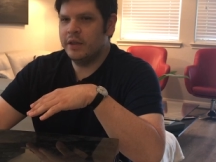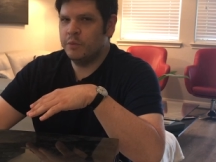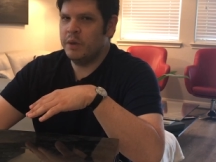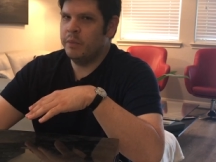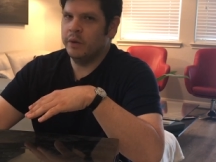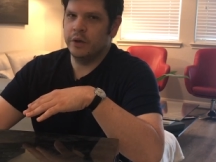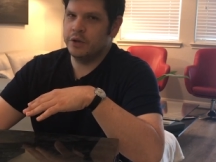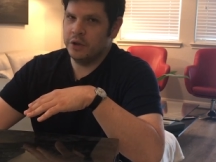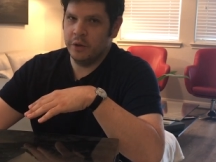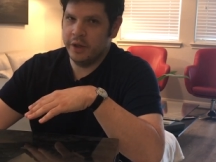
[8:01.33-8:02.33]
these people are
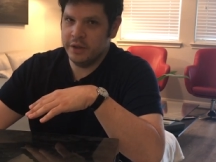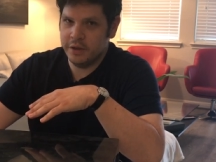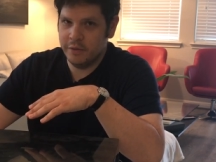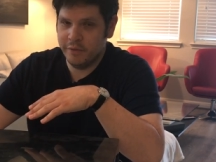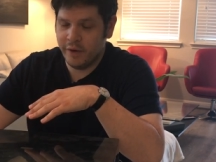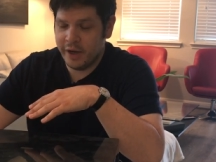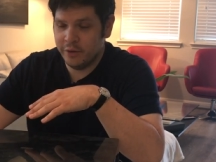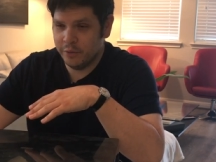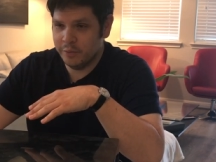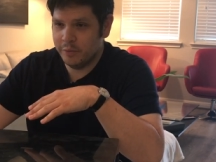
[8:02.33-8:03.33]
so into
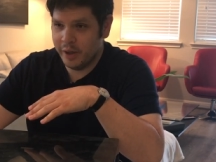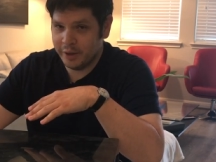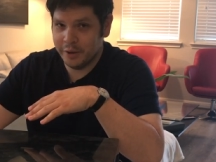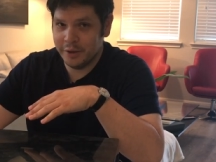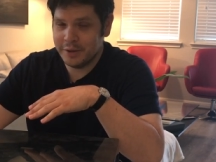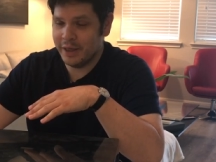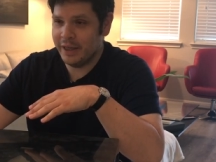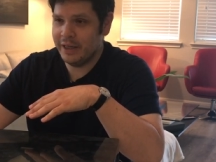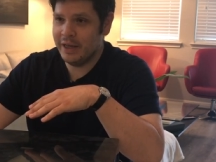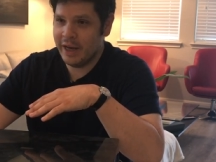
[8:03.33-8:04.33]
vinyl records.
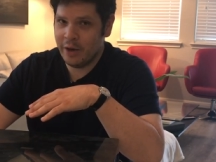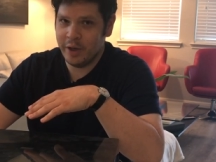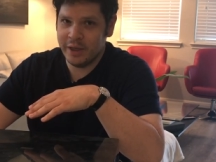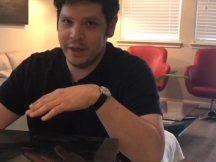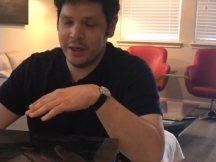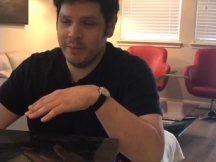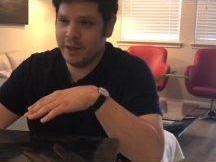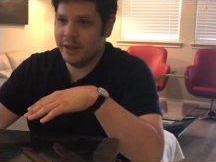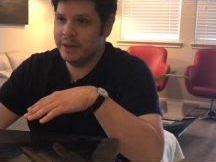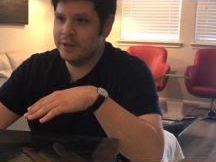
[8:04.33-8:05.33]
Like now I get it
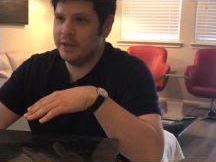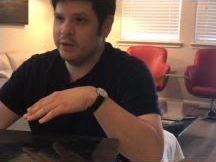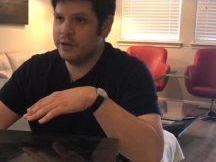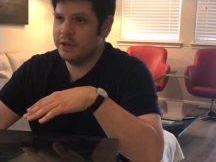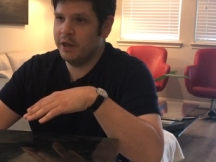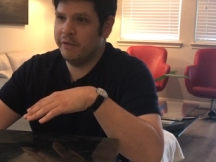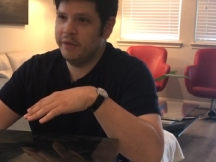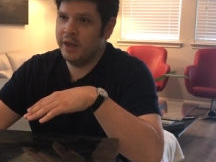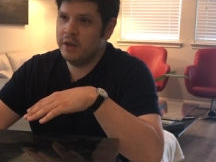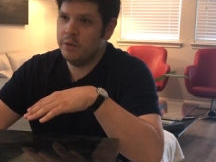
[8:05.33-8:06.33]
because there's stuff
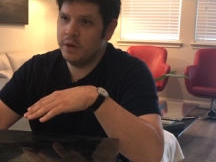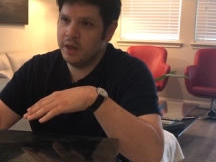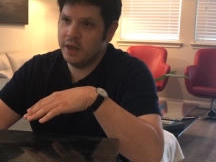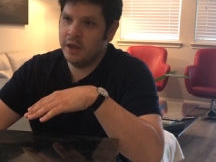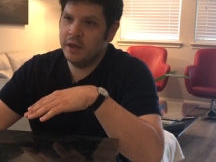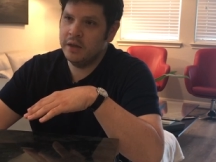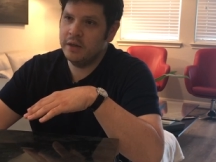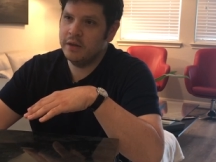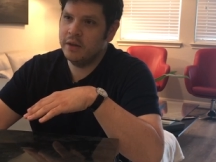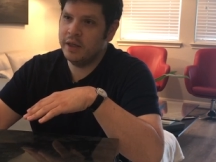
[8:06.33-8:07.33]
that you get
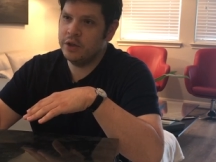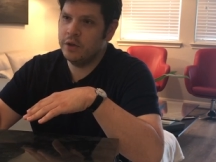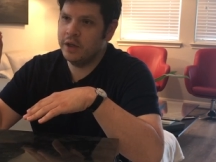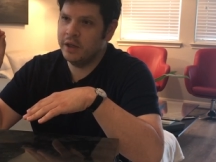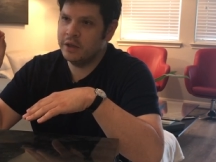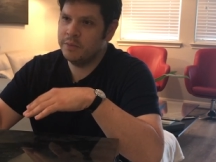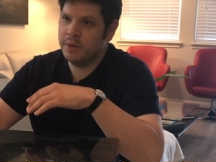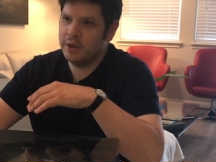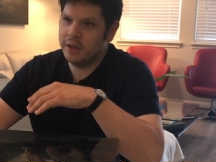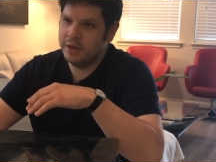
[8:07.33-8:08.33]
that you can
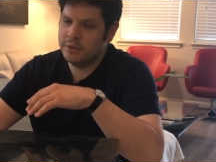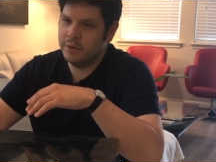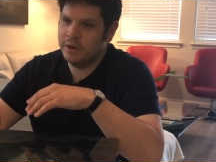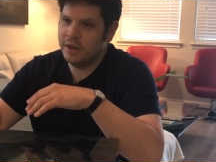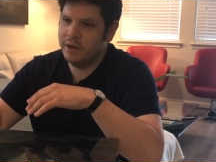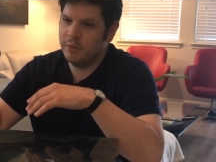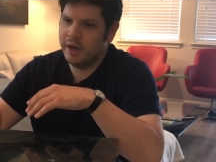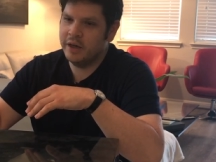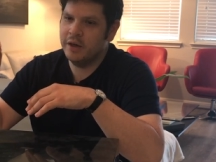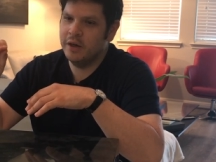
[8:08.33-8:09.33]
experience with a
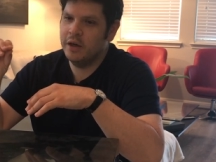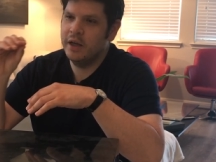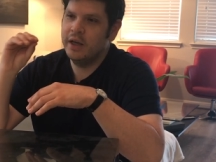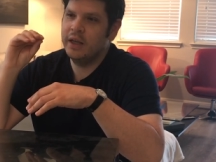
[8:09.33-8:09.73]
record